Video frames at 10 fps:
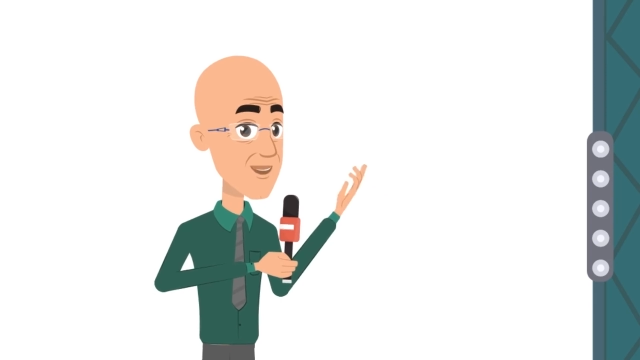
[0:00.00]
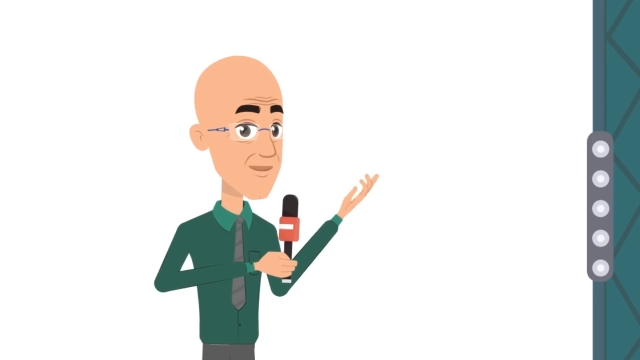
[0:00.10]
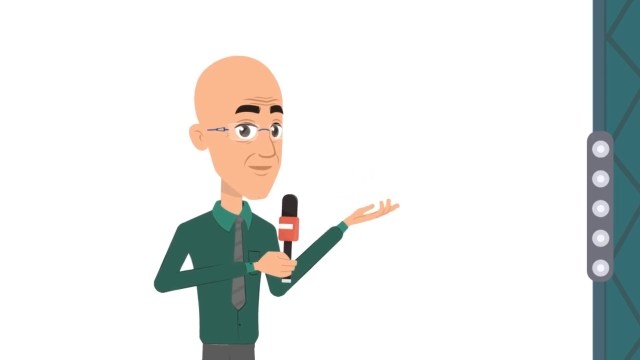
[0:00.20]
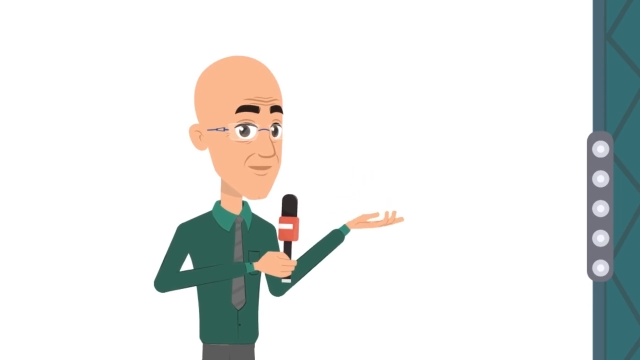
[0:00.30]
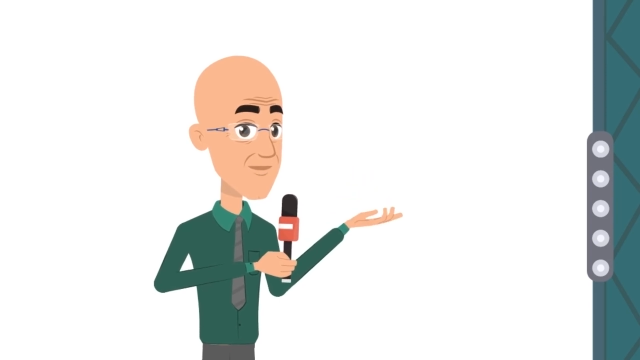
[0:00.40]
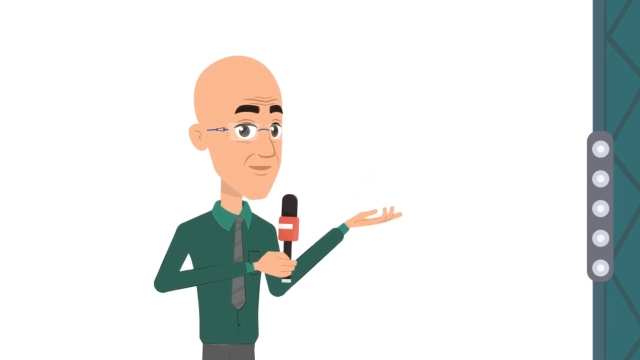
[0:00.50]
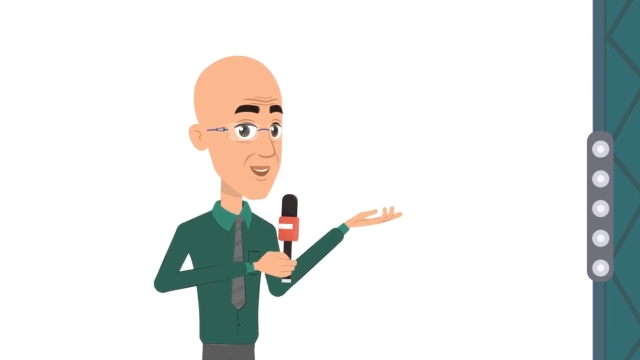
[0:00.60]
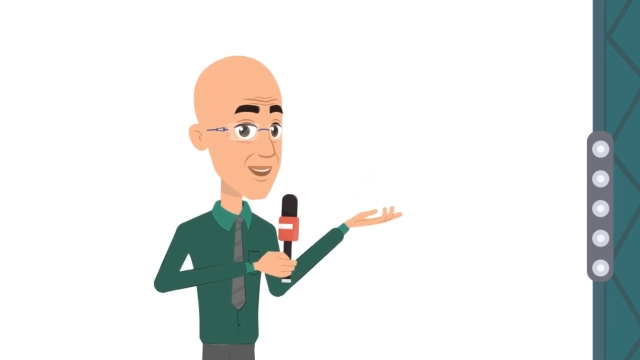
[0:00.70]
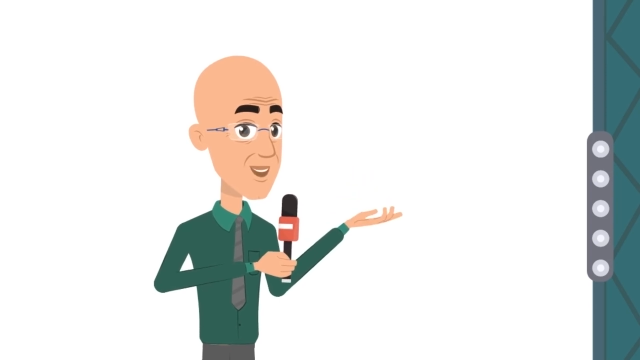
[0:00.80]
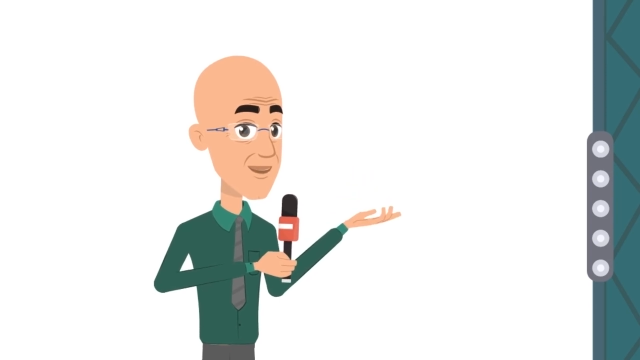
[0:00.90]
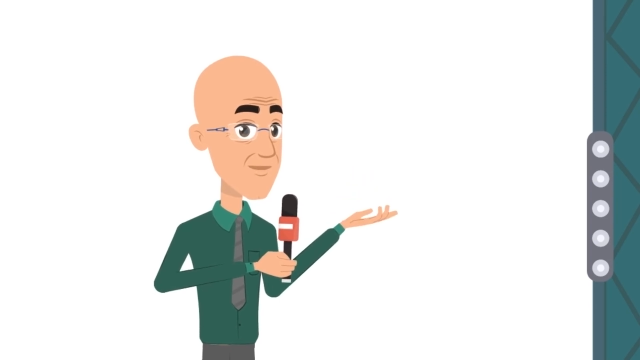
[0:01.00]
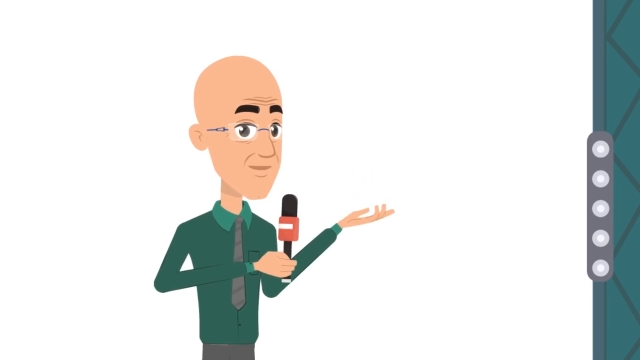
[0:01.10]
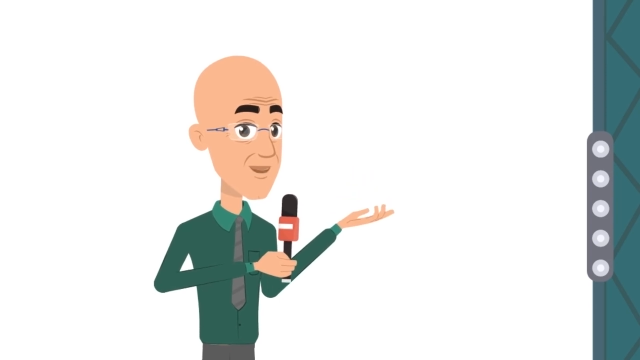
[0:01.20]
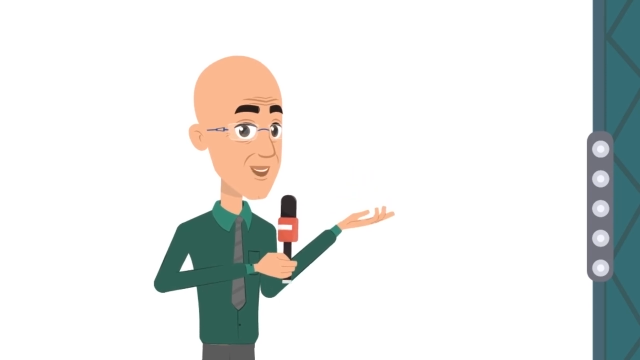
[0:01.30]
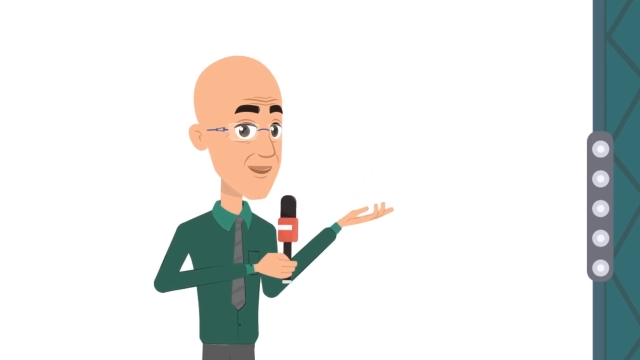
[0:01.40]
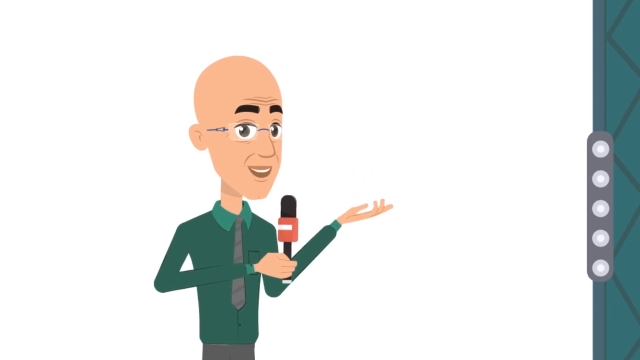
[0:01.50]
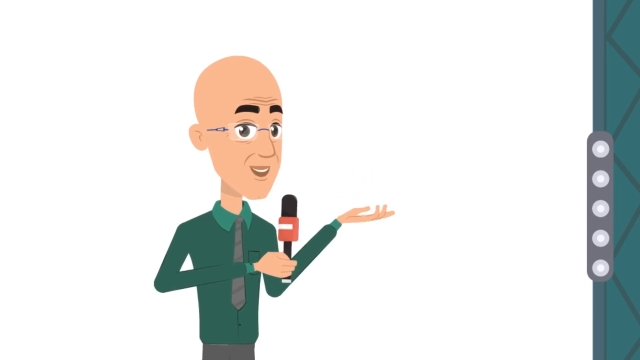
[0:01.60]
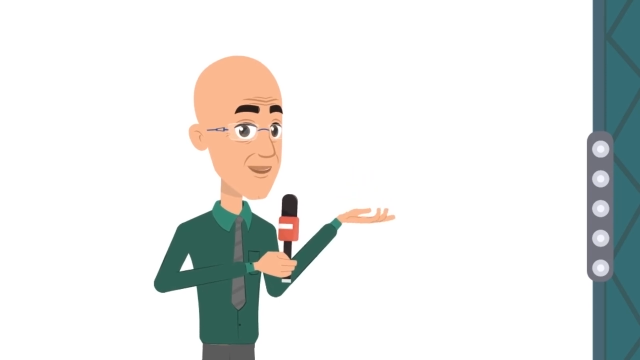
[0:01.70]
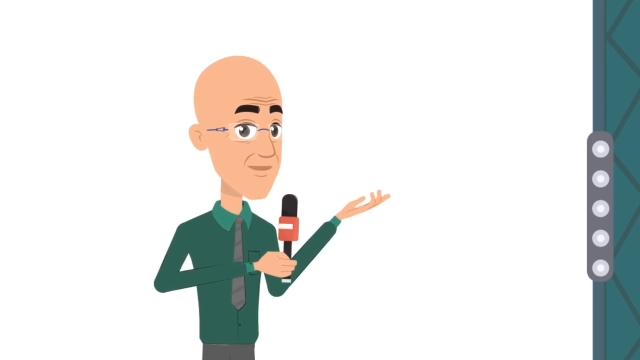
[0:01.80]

by Iris.